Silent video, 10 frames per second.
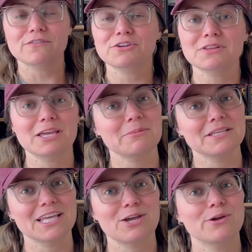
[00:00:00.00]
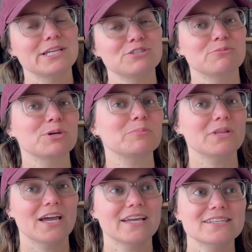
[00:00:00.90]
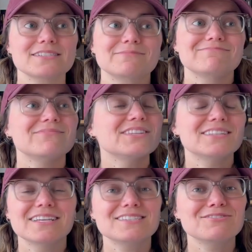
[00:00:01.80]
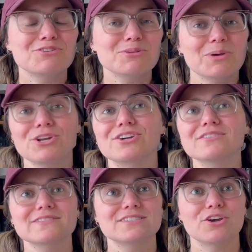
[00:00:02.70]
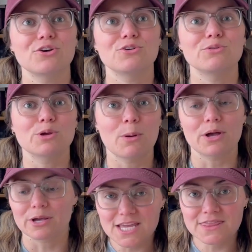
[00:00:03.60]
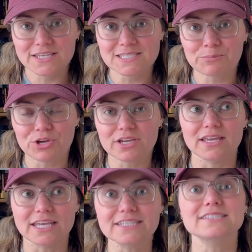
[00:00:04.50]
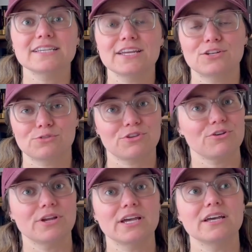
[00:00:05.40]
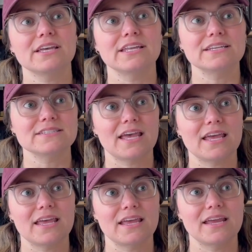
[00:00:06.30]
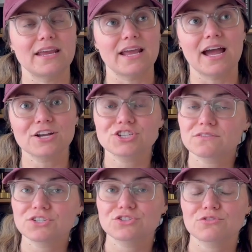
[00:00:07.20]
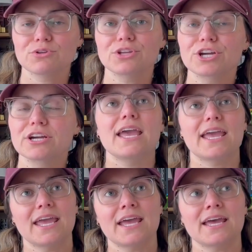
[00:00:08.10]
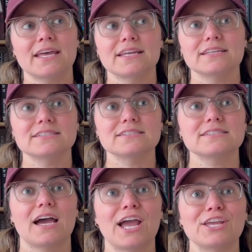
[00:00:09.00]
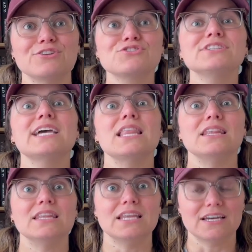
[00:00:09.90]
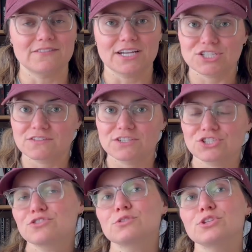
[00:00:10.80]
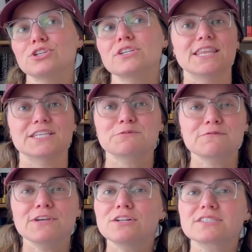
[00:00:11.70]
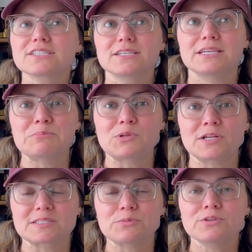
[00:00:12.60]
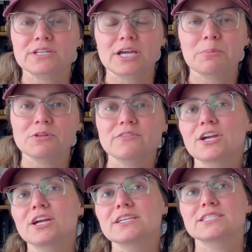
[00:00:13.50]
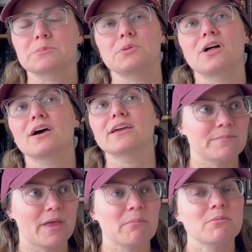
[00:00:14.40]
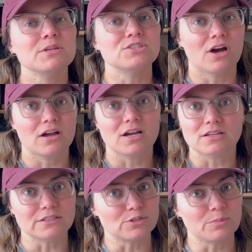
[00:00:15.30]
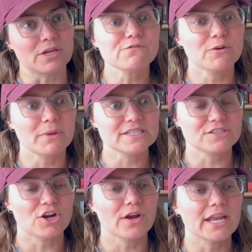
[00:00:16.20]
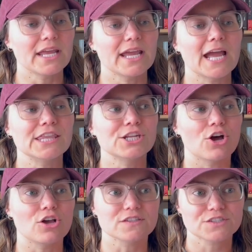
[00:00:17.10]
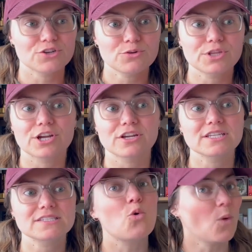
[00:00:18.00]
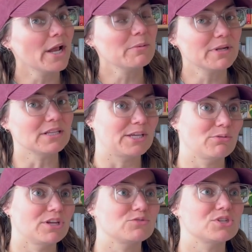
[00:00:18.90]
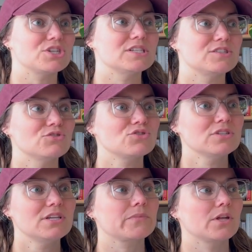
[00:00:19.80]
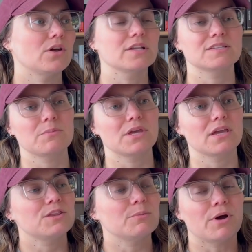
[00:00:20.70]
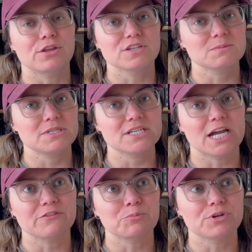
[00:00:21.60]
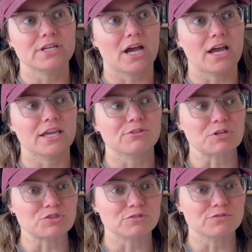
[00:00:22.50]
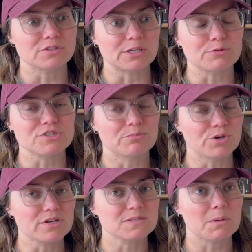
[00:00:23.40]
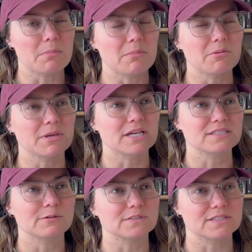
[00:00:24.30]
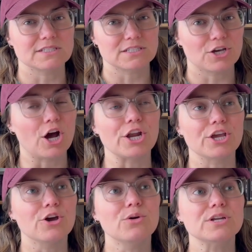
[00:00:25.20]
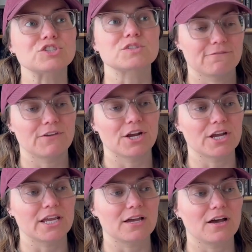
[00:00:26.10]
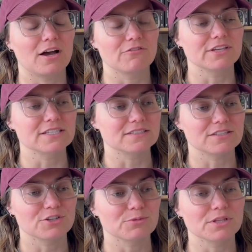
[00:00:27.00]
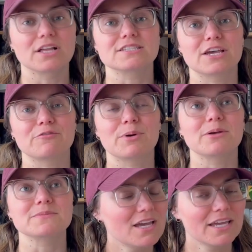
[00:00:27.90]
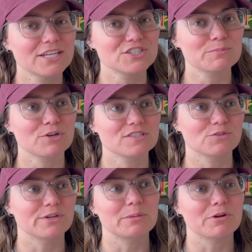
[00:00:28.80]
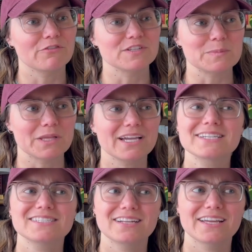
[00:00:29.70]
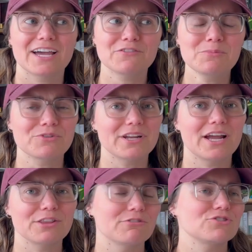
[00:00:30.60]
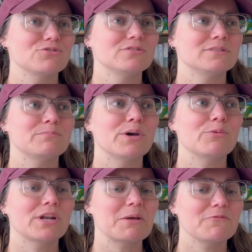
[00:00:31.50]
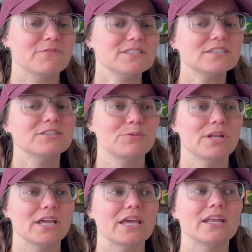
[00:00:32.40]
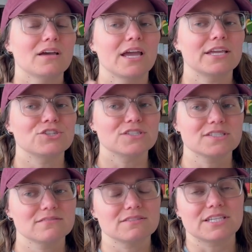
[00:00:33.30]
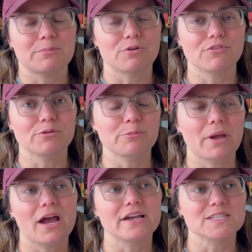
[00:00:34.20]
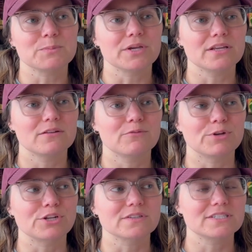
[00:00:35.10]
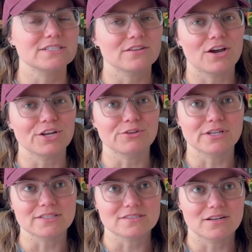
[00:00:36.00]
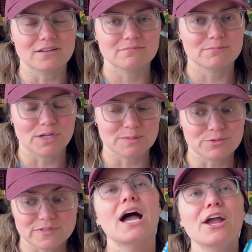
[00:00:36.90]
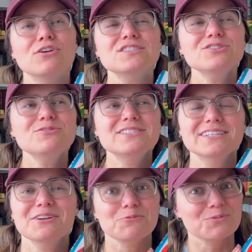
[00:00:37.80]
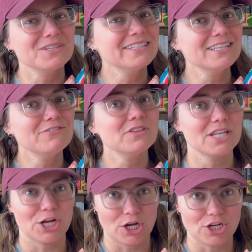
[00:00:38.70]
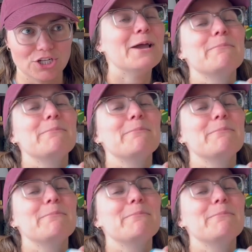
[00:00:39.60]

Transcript: If you're like me and like going into a book blind, the less you know, the better. So you're welcome. This book is set in North Korea. It is a action adventure thriller, and I usually love action adventure thrillers. This one felt implausible in a couple of areas. The plot that made me dock a little bit from my star rating. And then also there is quite a bit of language, which is usually not something that bothers me. I have a pretty high threshold for language in books, but maybe because I was listening to the audio, it just was very obvious that there were lots of F-bombs. Again, just personal reading preference, but like I said, I have a pretty high threshold. But when I'm physically reading it, I can just skip over it with my eyes. But when you're listening to the audio, that it's not possible. So I also didn't really love the narrator.